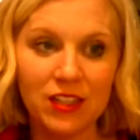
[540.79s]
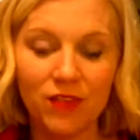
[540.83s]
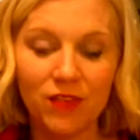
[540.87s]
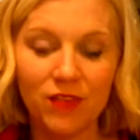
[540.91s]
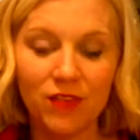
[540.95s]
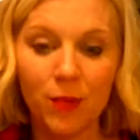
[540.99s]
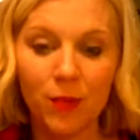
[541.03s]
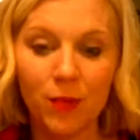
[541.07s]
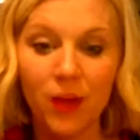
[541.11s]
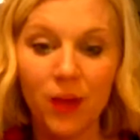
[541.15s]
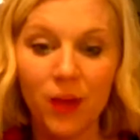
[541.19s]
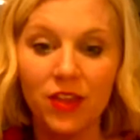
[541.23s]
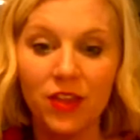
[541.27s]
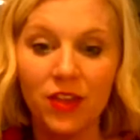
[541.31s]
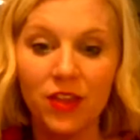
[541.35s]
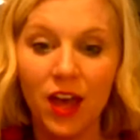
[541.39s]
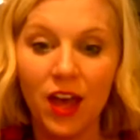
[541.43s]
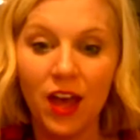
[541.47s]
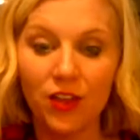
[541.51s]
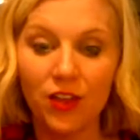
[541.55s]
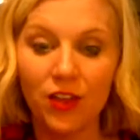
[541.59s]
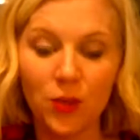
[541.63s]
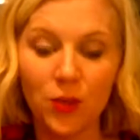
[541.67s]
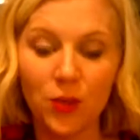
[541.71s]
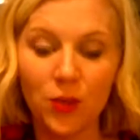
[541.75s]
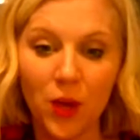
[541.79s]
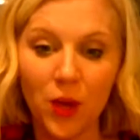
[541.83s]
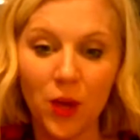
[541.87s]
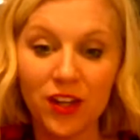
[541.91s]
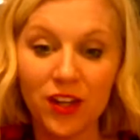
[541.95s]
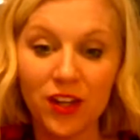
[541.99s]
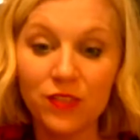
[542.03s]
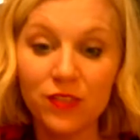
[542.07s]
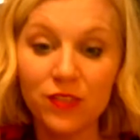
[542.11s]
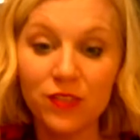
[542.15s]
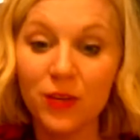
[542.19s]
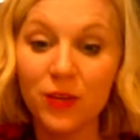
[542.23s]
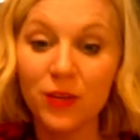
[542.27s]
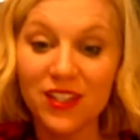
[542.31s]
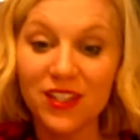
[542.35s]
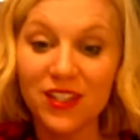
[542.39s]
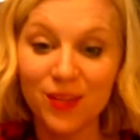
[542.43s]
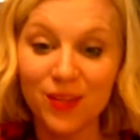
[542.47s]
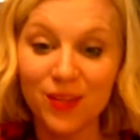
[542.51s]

If they bought the health and wellness, what is